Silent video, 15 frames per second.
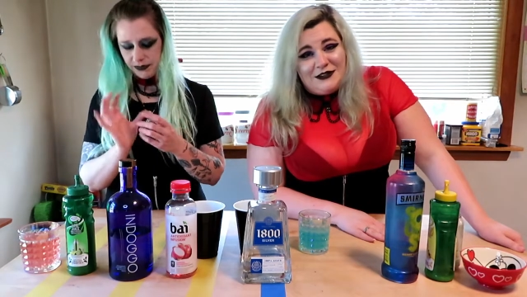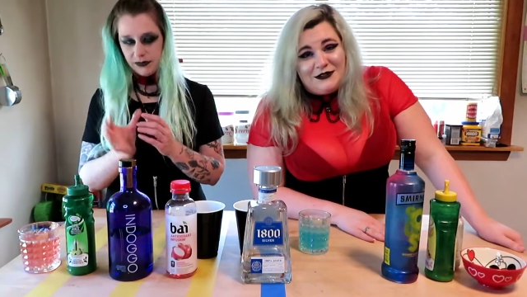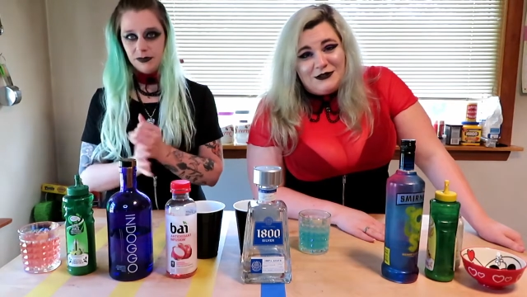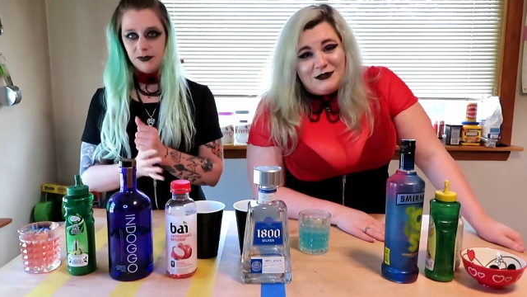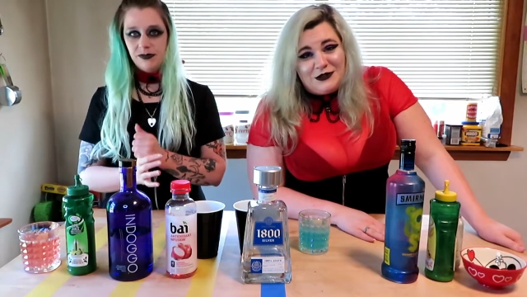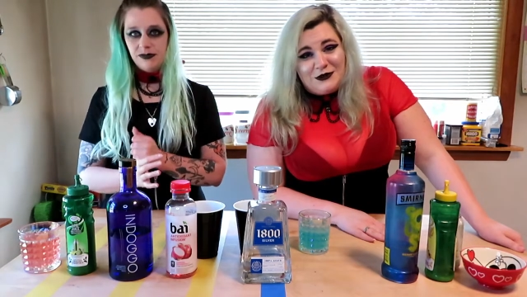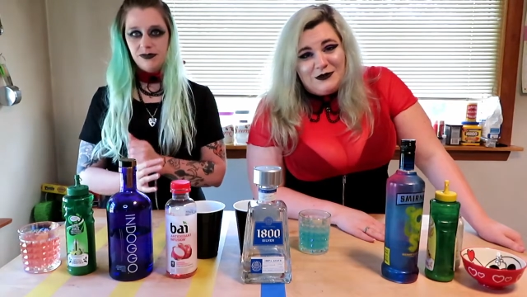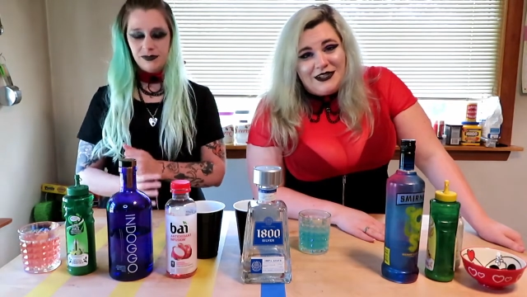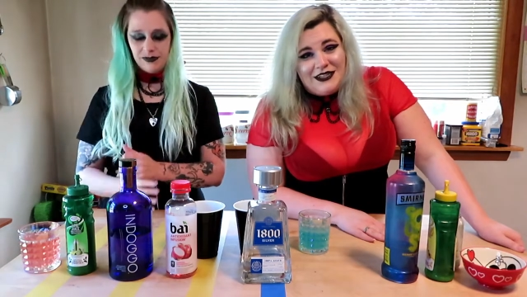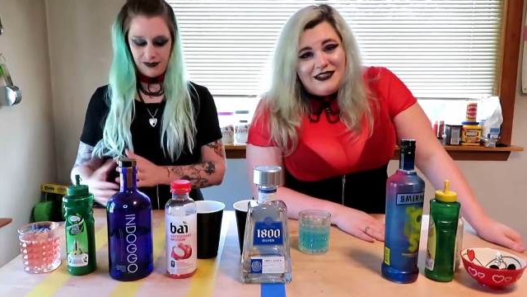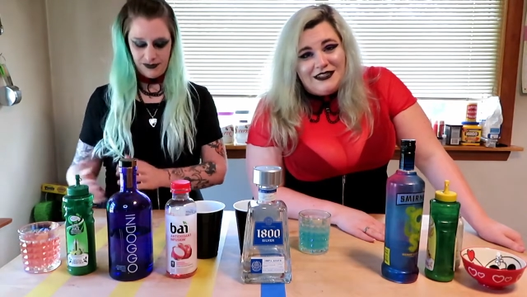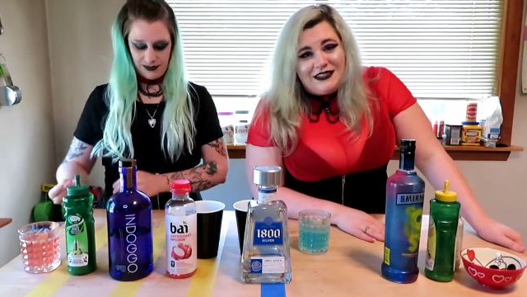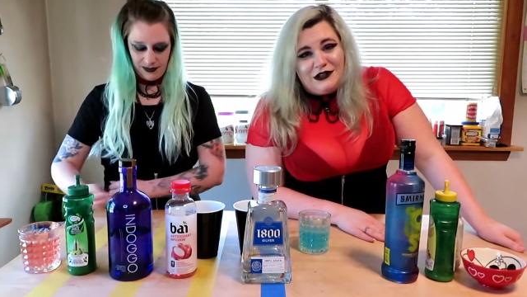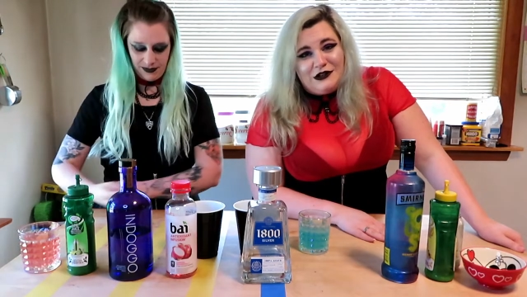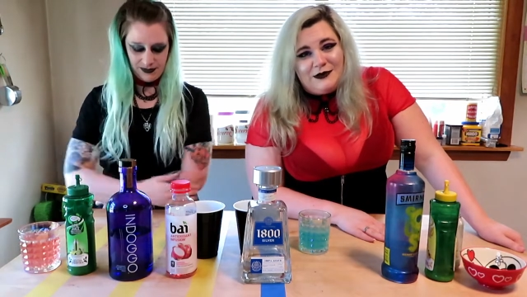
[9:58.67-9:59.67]
Speaker 1: other social
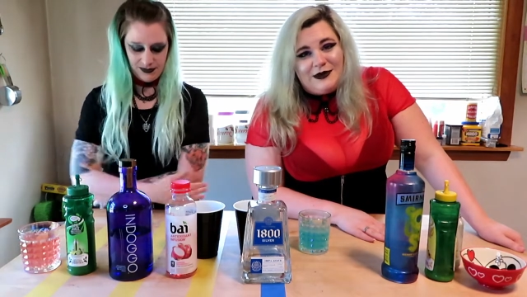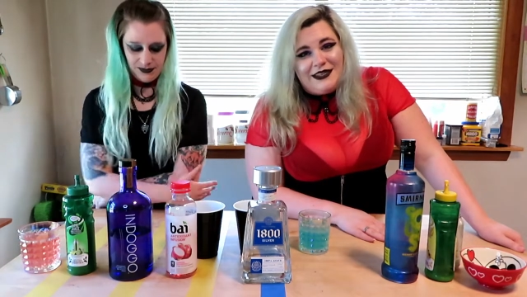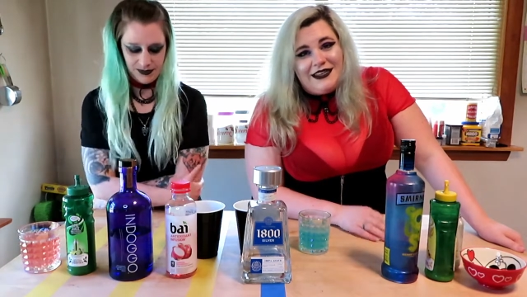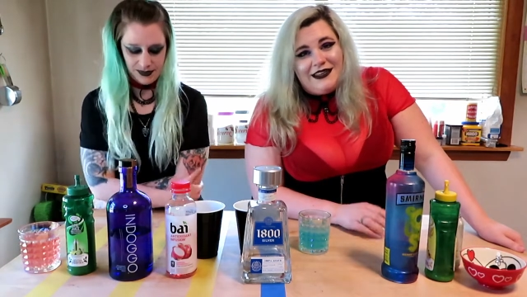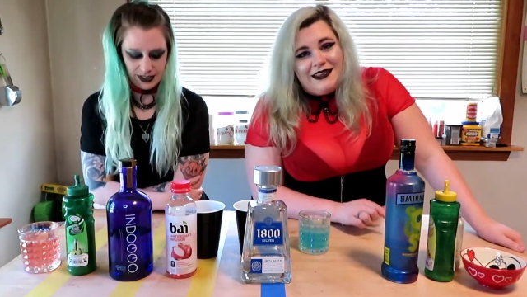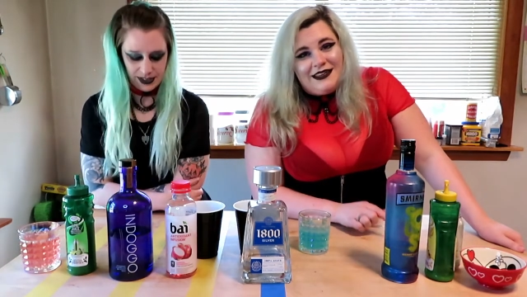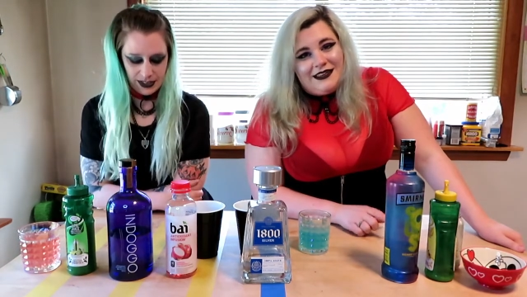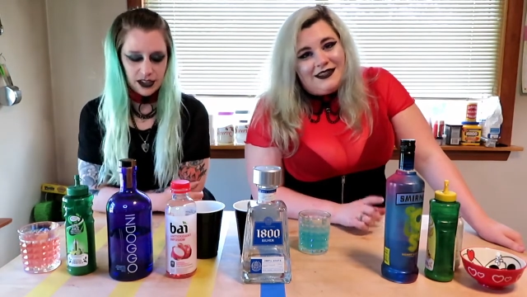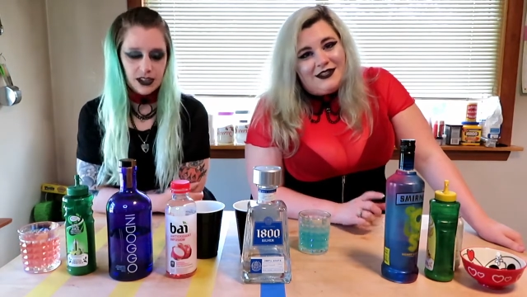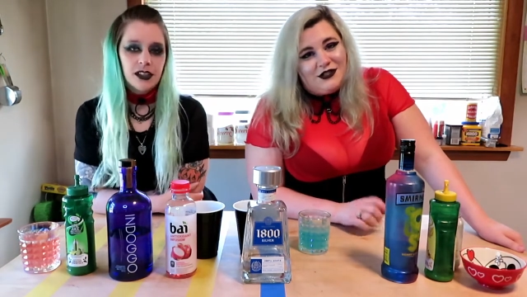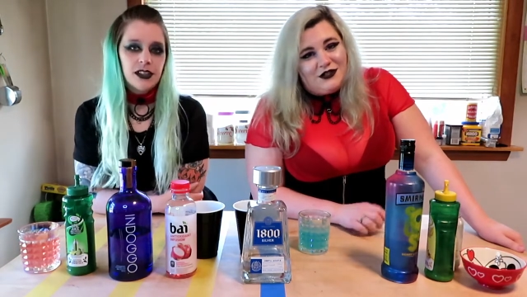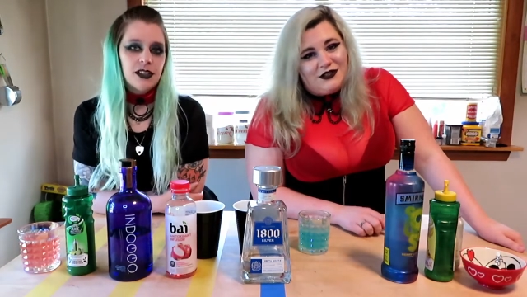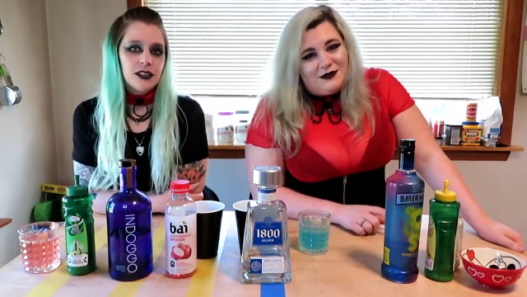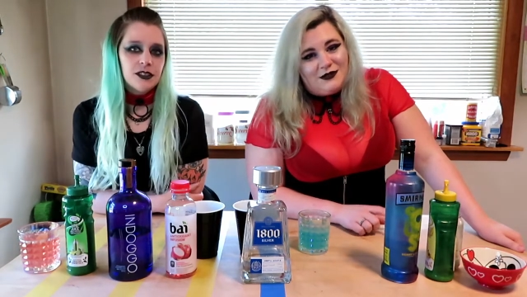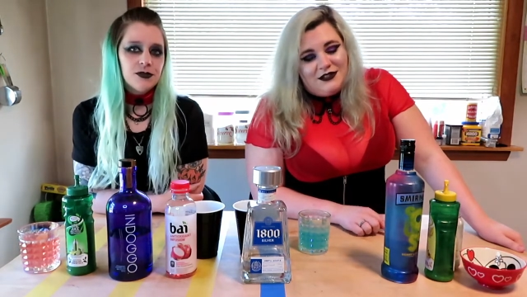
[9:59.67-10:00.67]
medias, there will be a link in
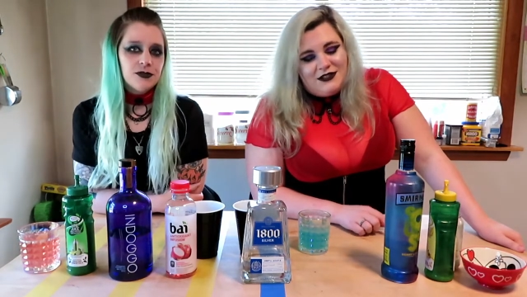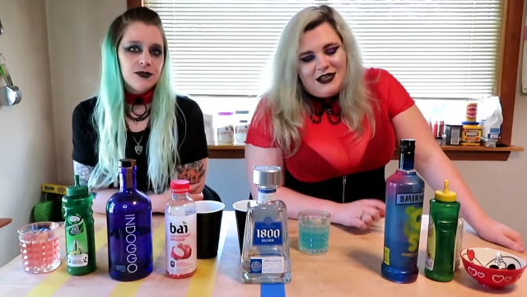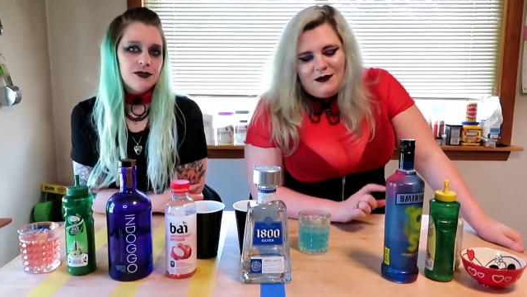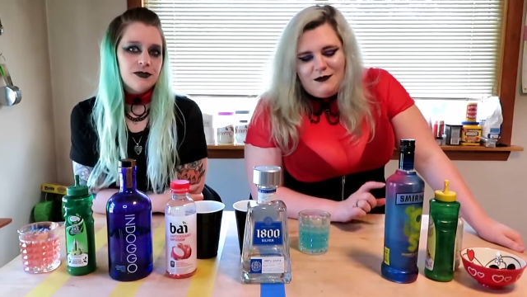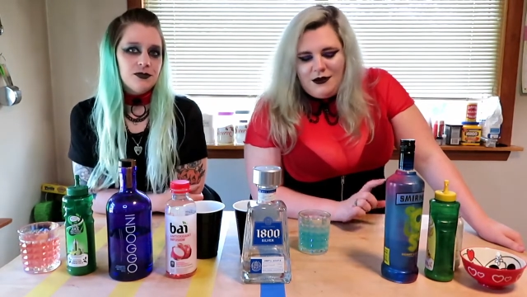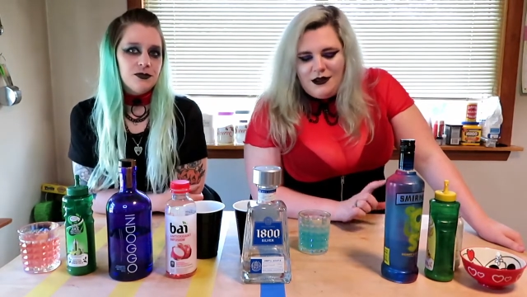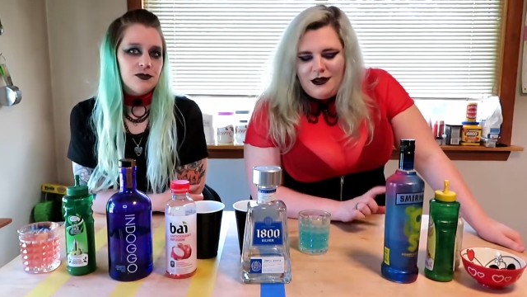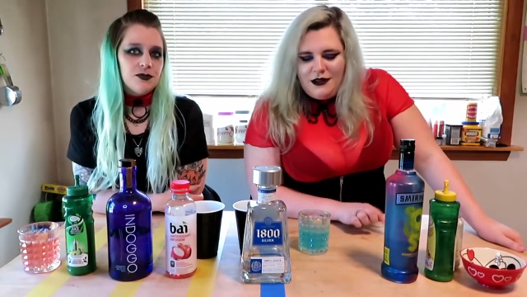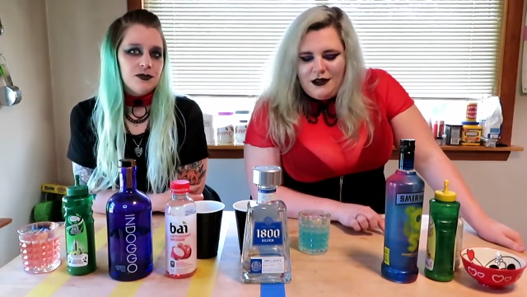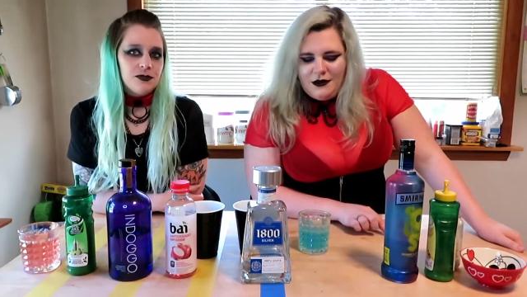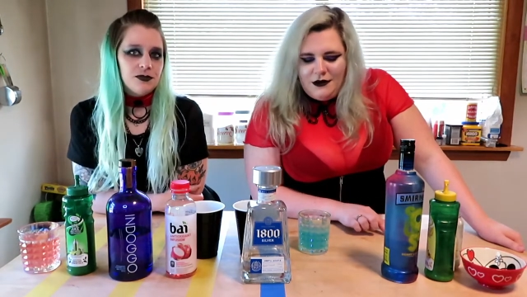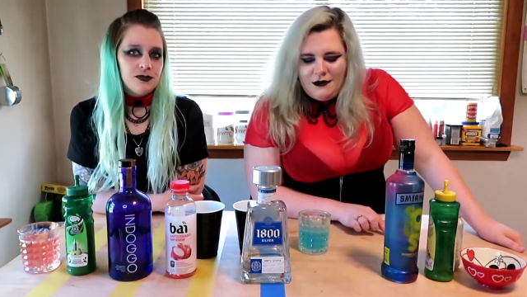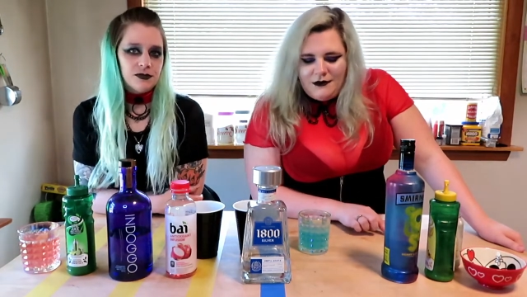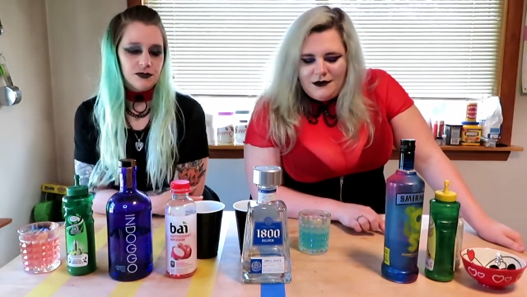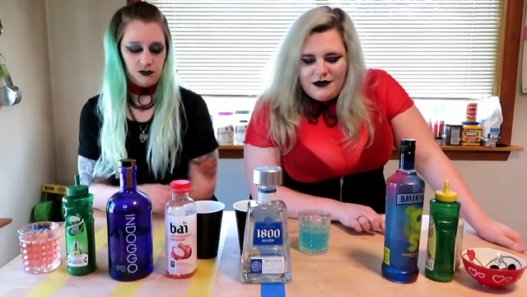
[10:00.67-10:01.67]
the description down
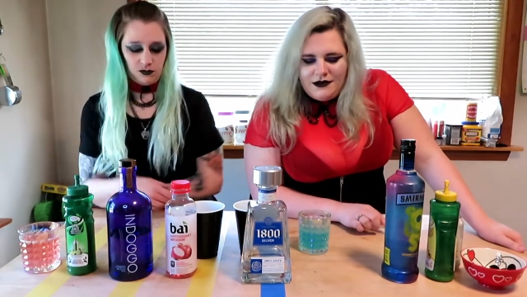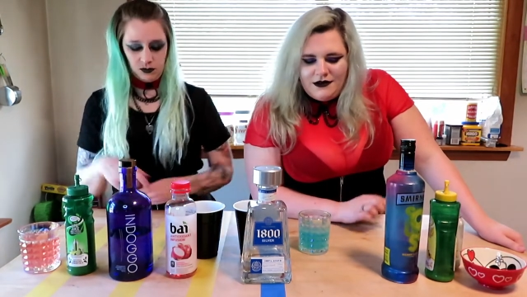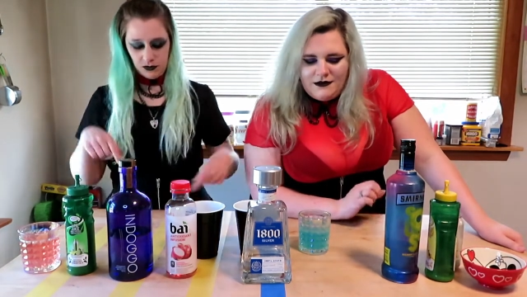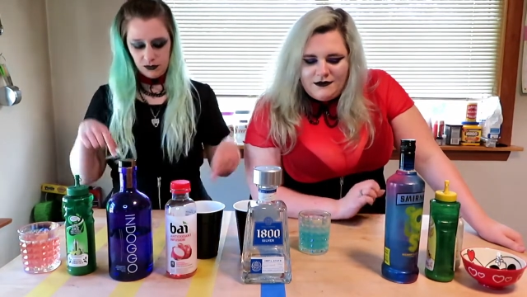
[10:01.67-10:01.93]
below.